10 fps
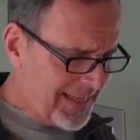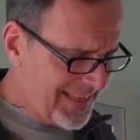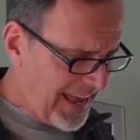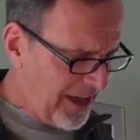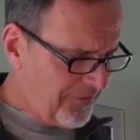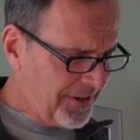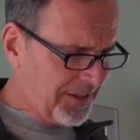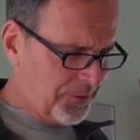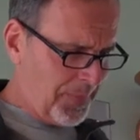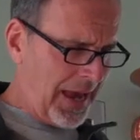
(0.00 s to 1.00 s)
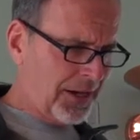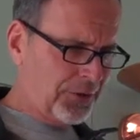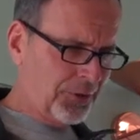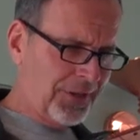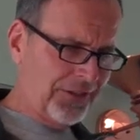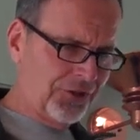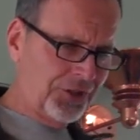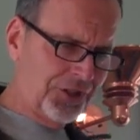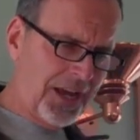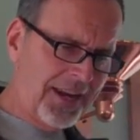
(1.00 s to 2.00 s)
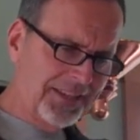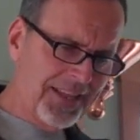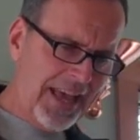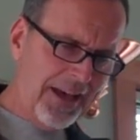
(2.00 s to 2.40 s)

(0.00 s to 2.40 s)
The evidence, back to these studies,